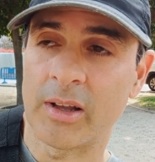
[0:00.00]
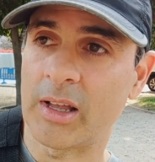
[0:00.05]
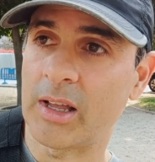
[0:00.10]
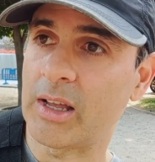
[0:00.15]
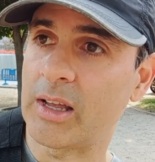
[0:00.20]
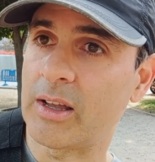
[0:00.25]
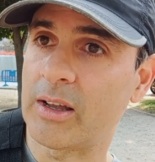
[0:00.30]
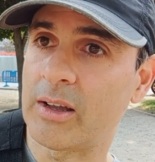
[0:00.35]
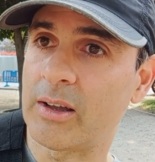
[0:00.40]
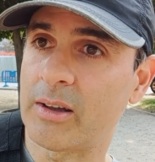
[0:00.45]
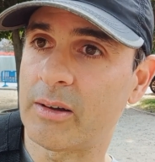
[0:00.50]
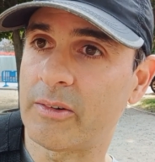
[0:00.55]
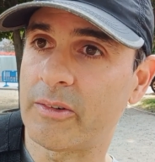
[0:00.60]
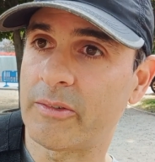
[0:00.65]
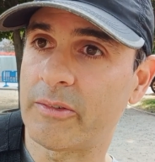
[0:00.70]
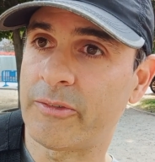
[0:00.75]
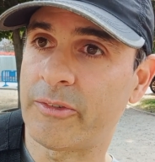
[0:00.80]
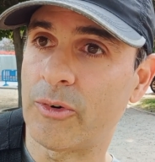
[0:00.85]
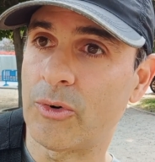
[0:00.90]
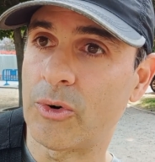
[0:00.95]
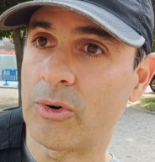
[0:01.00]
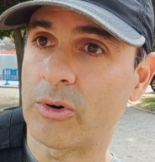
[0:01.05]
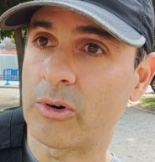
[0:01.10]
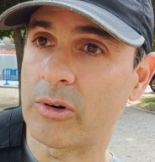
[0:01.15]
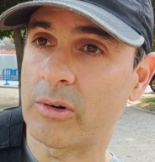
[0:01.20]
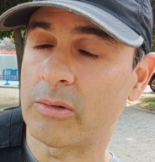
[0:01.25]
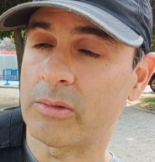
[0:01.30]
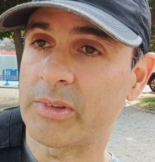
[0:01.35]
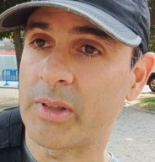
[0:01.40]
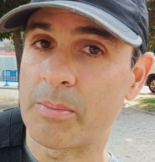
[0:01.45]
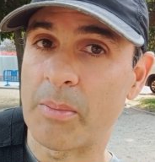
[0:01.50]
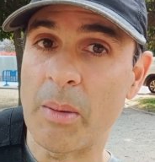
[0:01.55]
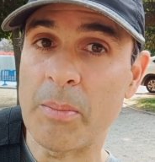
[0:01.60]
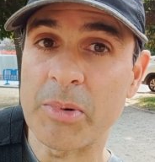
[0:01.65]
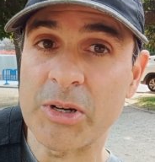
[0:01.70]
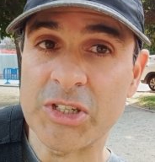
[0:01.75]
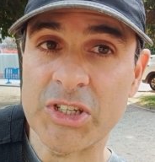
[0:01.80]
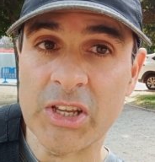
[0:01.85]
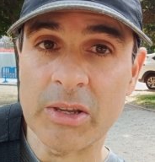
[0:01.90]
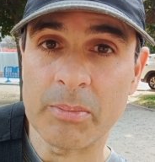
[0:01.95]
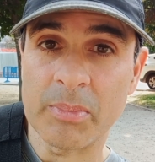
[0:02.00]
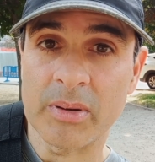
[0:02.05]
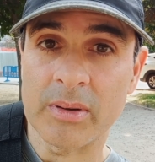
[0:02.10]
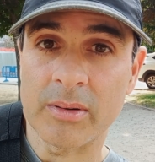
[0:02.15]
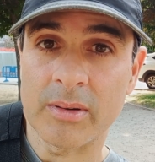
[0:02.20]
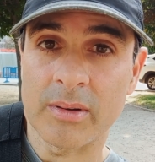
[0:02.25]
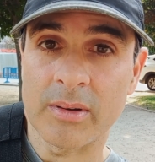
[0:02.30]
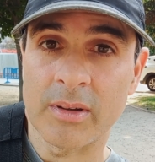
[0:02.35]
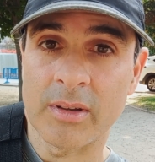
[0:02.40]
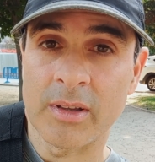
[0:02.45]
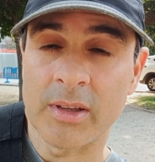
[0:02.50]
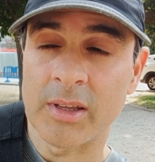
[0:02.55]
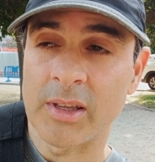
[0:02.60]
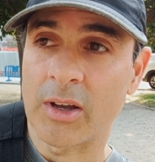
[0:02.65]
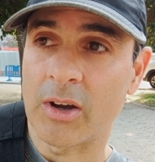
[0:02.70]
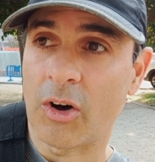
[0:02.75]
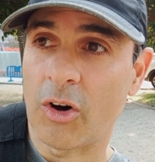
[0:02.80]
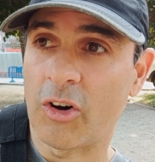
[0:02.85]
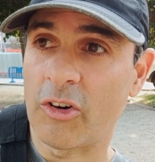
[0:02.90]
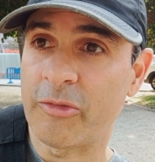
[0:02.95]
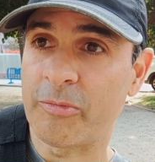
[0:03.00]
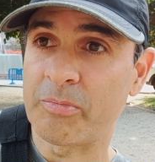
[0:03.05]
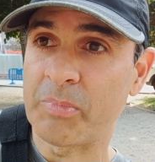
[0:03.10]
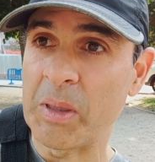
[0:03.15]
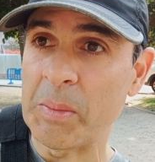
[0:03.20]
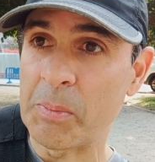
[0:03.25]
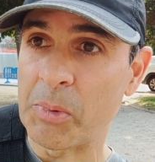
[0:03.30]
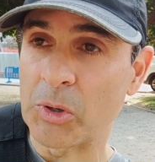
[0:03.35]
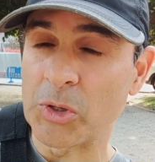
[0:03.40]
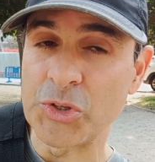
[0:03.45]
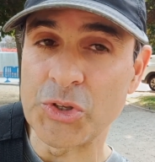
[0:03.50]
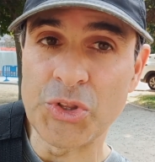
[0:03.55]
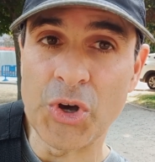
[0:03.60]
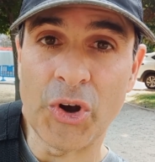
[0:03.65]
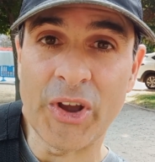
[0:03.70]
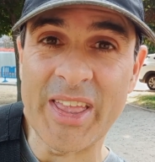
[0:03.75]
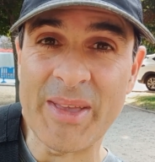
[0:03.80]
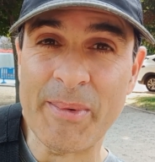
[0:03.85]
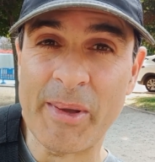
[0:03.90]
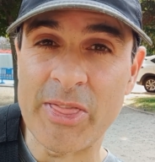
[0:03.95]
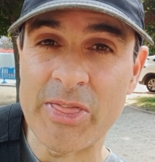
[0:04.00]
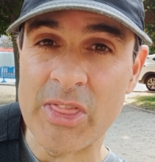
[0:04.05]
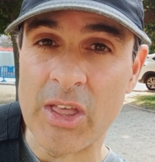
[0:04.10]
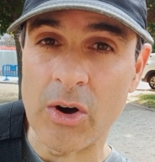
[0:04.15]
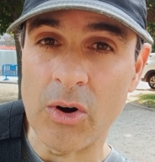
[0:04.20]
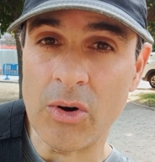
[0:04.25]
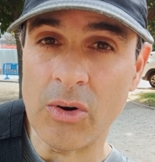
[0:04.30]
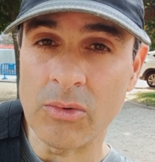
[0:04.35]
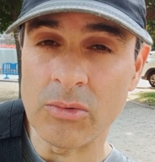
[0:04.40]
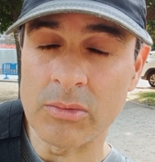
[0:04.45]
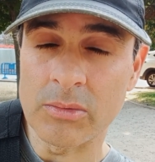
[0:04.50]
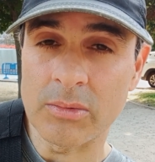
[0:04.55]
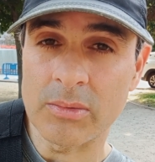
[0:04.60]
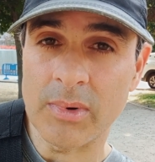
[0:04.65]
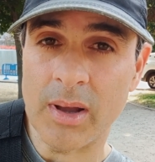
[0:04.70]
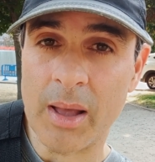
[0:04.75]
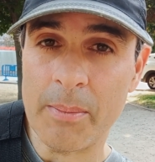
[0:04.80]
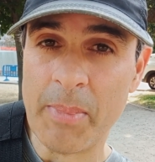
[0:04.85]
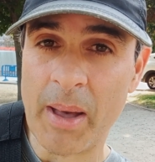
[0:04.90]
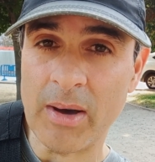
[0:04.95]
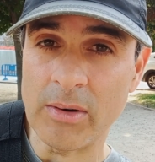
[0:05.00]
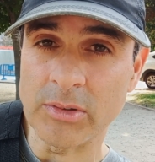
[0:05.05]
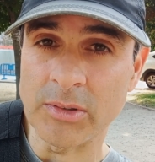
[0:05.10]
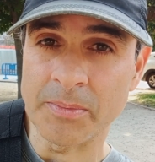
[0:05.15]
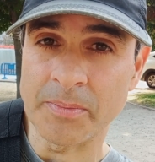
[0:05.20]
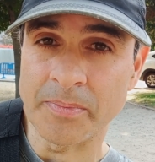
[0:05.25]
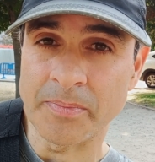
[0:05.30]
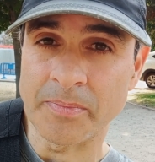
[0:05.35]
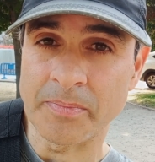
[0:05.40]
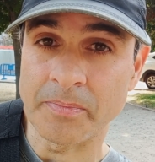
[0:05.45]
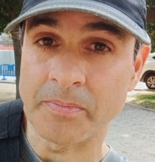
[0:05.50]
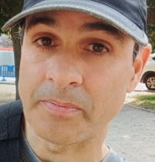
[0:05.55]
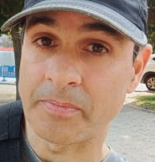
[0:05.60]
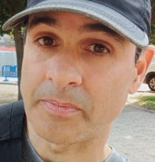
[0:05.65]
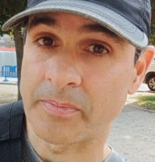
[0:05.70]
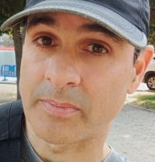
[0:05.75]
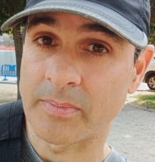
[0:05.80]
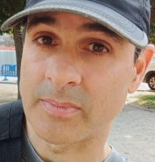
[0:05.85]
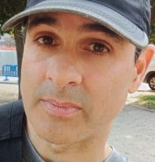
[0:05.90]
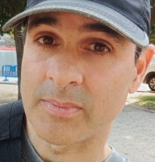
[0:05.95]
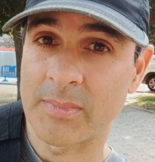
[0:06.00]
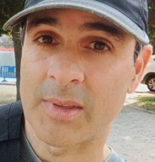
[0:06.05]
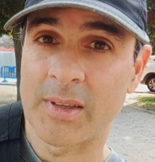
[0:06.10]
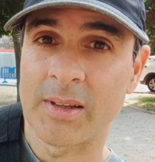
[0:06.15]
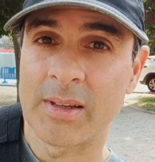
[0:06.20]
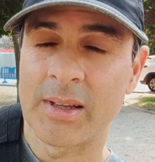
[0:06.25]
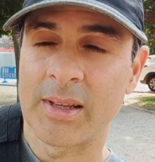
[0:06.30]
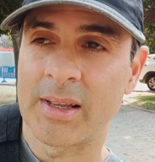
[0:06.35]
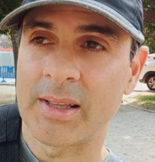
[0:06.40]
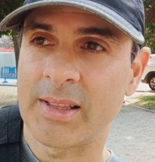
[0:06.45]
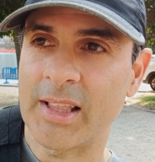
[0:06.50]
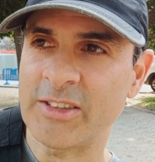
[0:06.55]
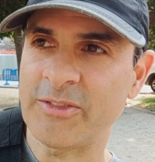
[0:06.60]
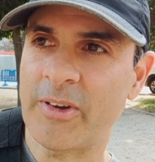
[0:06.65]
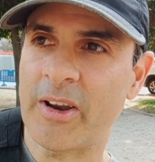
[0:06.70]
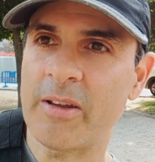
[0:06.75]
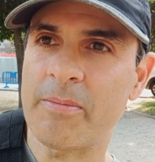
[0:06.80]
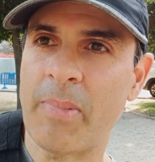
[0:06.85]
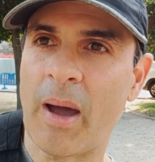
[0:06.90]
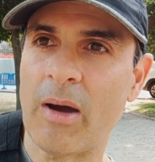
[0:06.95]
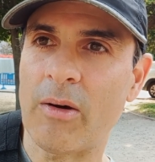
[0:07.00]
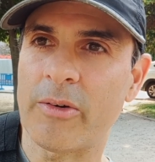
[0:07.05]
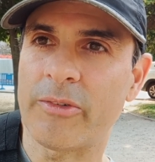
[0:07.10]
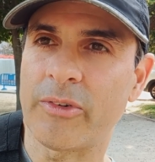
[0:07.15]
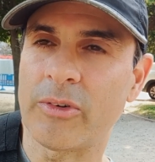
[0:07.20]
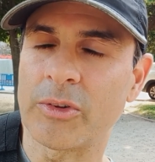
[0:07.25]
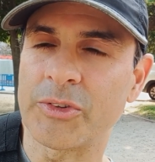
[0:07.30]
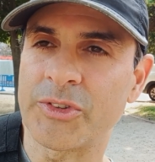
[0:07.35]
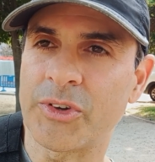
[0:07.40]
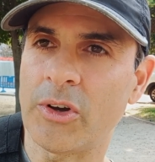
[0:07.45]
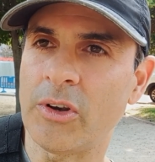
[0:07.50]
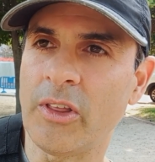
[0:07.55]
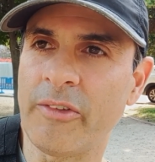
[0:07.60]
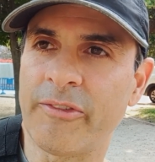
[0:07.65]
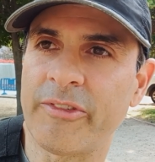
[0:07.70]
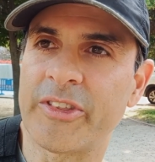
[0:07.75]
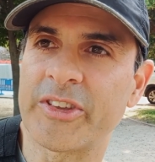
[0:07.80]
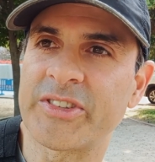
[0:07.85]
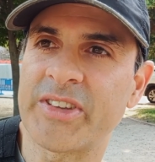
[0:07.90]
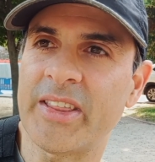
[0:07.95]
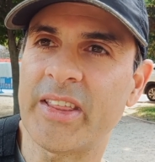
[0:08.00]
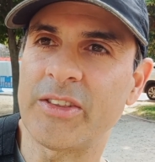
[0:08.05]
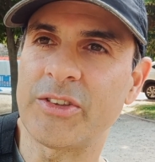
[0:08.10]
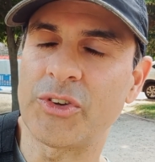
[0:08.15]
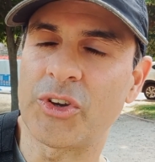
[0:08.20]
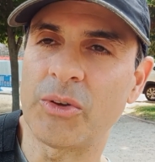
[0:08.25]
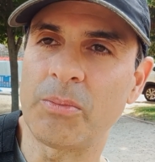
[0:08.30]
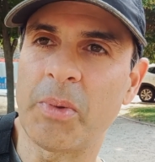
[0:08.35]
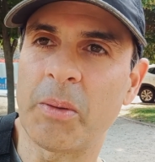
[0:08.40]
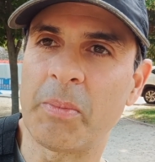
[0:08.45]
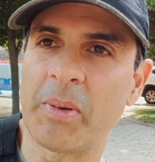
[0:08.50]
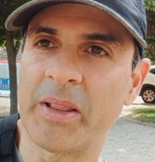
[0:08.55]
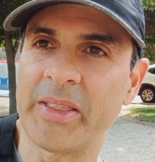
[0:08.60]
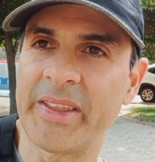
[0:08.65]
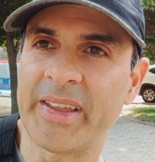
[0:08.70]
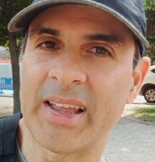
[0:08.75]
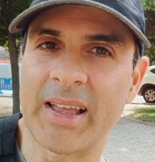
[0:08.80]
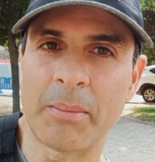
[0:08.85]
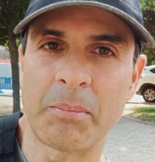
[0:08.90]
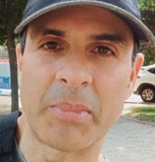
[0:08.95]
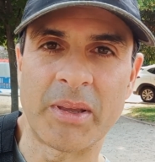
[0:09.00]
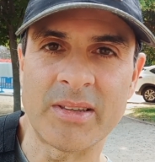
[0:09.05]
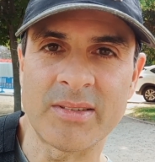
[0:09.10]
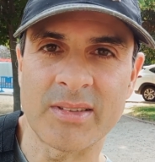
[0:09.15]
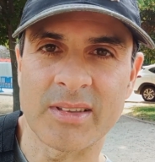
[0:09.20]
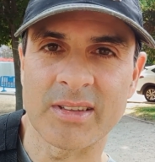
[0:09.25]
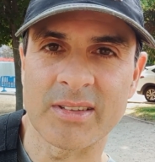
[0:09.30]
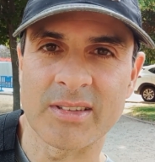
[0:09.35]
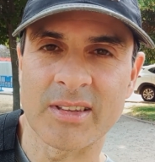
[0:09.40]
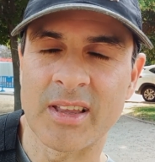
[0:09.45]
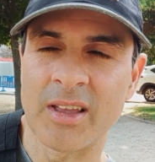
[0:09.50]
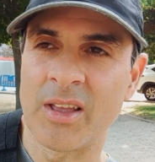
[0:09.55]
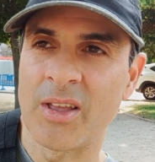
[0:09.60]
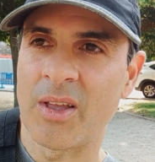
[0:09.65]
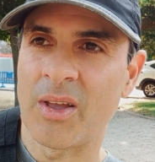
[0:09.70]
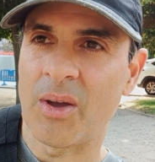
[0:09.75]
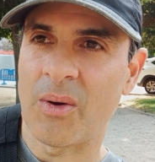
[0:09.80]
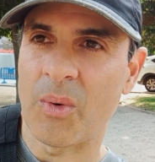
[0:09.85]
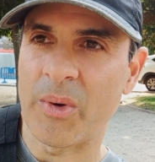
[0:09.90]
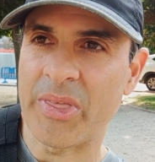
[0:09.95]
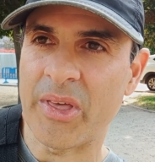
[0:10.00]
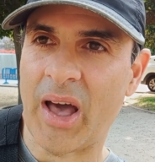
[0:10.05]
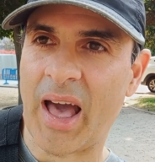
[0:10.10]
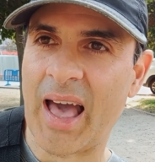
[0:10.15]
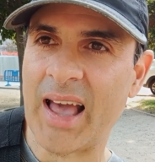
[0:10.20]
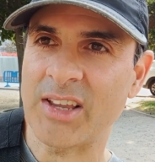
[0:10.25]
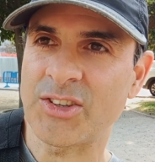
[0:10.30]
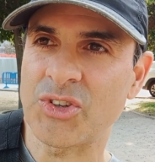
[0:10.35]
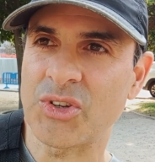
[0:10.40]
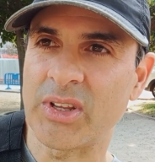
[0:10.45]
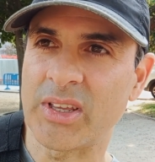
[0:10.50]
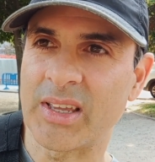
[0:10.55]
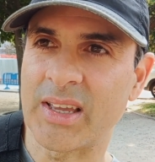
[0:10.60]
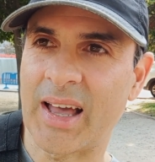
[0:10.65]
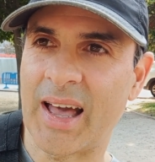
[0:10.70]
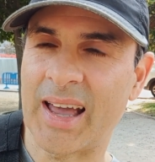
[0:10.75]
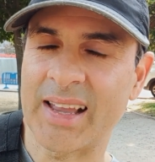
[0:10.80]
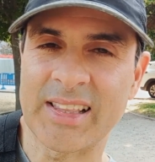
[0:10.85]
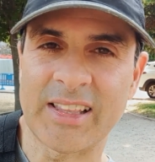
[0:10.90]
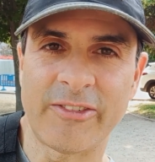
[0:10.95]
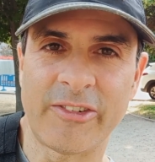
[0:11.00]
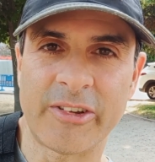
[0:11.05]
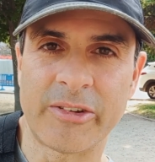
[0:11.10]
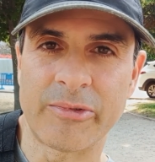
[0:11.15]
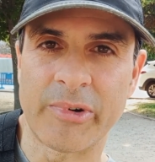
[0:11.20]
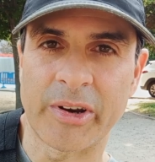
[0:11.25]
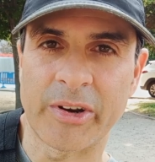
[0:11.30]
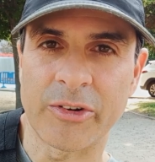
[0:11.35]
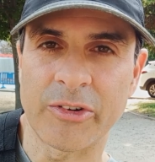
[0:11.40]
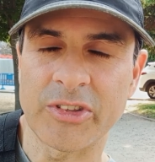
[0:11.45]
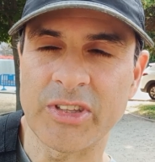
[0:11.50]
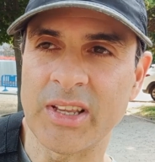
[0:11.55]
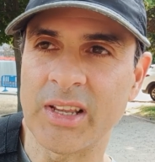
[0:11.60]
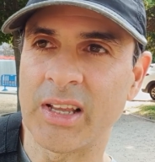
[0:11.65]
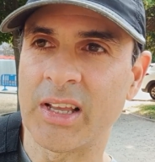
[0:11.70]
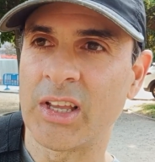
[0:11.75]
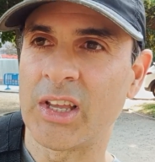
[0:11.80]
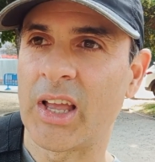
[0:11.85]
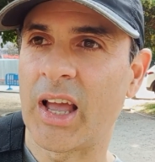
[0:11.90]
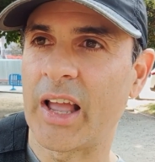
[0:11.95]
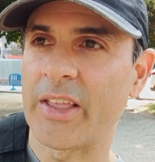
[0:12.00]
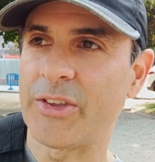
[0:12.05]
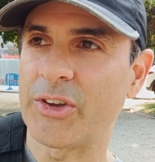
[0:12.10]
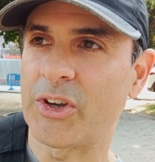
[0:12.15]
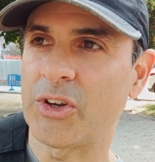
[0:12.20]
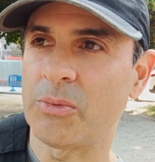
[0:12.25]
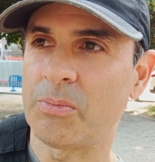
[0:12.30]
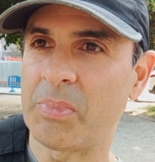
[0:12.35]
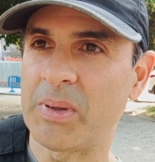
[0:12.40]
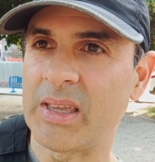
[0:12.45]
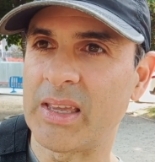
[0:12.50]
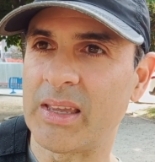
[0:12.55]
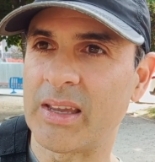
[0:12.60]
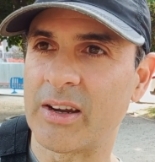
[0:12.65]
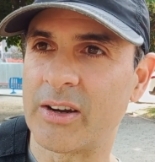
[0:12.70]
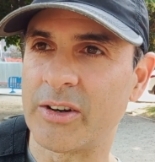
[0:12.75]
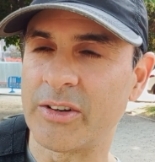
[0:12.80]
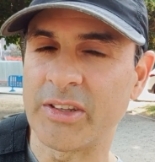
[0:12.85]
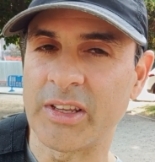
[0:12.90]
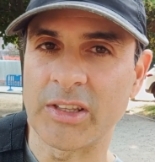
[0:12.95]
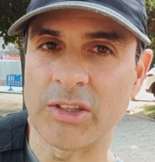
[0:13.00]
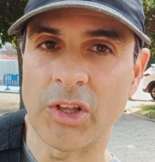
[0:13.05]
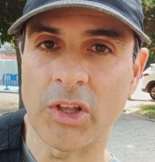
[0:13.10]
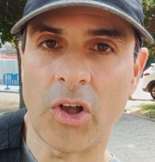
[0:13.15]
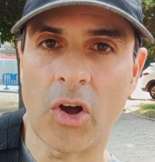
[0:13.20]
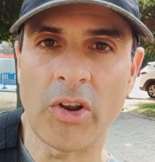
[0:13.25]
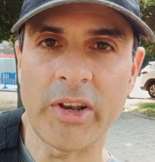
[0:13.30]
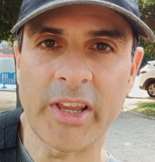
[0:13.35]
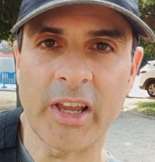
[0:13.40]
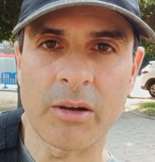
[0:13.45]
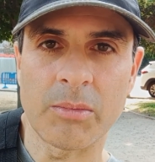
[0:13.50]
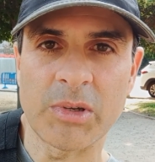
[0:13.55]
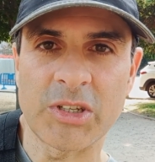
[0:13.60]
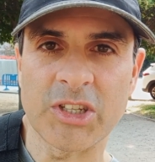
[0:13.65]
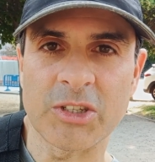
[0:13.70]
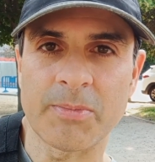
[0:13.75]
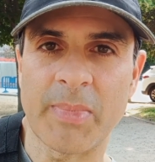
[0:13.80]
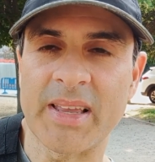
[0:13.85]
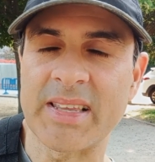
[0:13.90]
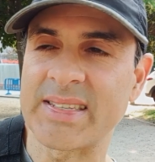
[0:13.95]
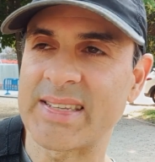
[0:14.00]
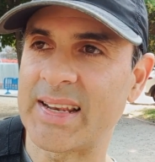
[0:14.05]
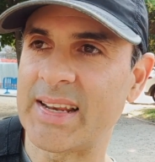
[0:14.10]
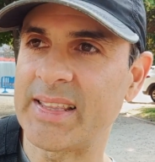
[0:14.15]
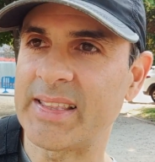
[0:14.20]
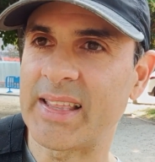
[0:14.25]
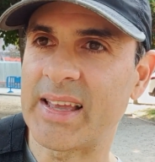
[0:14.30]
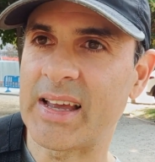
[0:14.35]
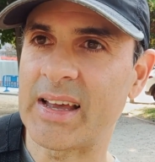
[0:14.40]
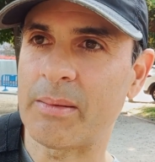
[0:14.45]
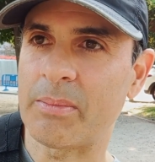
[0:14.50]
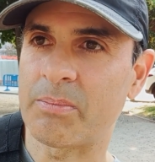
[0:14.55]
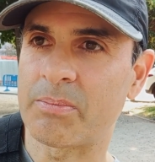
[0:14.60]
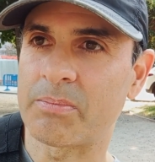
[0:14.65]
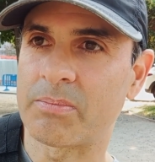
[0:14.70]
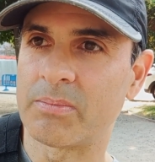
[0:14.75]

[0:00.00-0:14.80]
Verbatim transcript: uh, for the membership of people you don't even know about. That's very powerful. So all of the sudden you could be building a business without actually actively recruiting and you could be earning not only commissions by selling the uh,